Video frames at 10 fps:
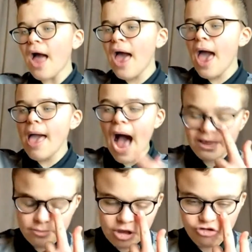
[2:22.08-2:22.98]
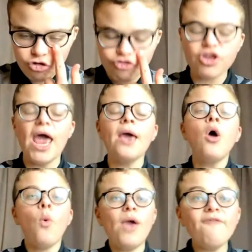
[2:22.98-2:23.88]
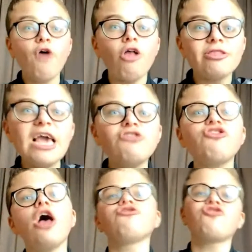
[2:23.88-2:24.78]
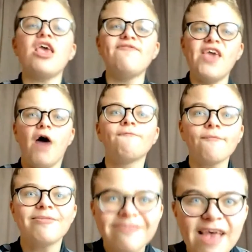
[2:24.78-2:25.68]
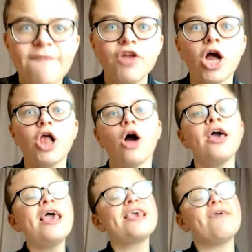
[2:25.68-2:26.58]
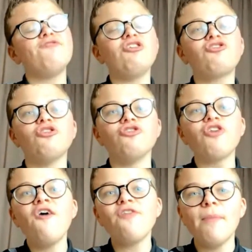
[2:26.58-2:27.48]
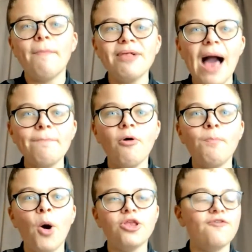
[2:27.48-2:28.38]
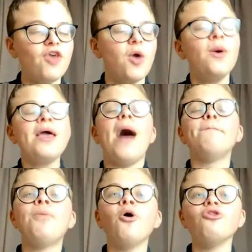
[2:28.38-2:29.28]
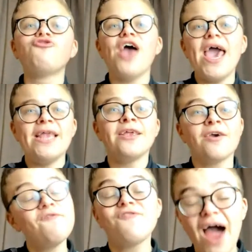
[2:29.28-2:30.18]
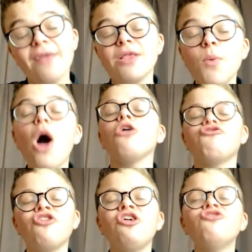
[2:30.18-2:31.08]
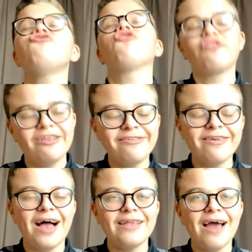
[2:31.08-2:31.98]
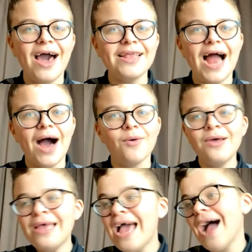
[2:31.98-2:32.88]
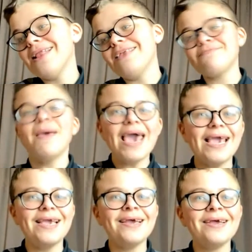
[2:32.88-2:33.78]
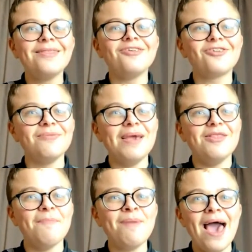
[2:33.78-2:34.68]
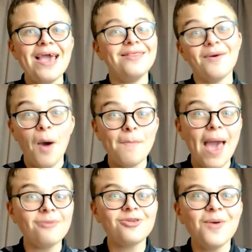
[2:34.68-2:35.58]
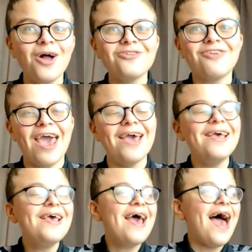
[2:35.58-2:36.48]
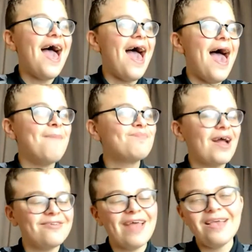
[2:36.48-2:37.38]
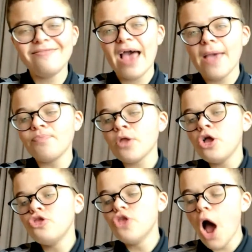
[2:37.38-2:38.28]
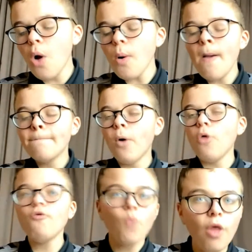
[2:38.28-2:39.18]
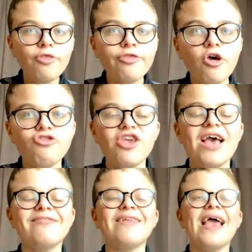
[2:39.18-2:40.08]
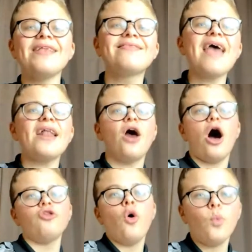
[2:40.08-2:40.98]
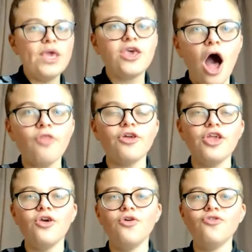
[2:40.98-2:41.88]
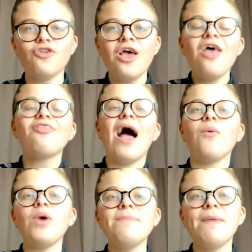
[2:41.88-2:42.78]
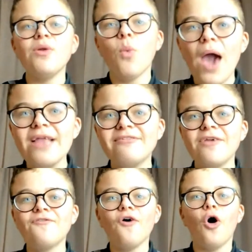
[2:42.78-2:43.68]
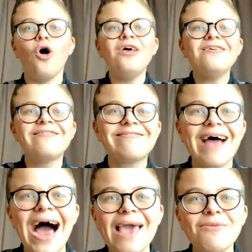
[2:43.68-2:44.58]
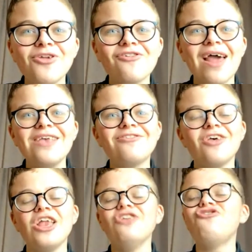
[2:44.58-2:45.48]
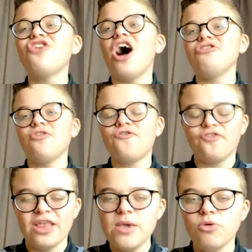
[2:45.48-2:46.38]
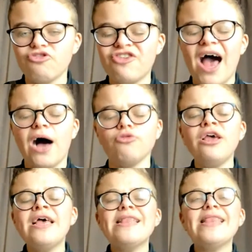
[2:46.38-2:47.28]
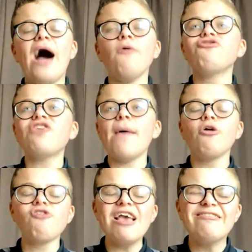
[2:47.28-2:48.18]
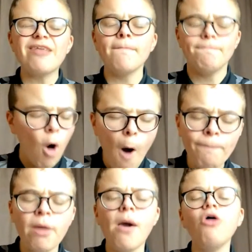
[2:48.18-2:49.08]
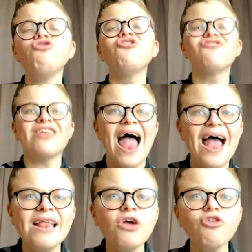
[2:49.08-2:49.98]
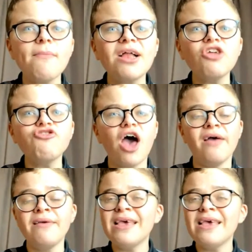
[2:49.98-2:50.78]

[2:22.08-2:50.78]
as I'm discussing it. We have got Lee Charles TV on from 7 o'clock, giving his thoughts from a Blackpool point of view. And poor Jane can finally watch Son Until I Die Now, and it's me that's going to be in the pain that won't be able to watch it, as they say. No, but 1:30 yesterday, dead on, we got the news that we'd been waiting for. Simon Grayson in charge of Fleetwood Town. Now, Simon Grayson, more promotions than any other manager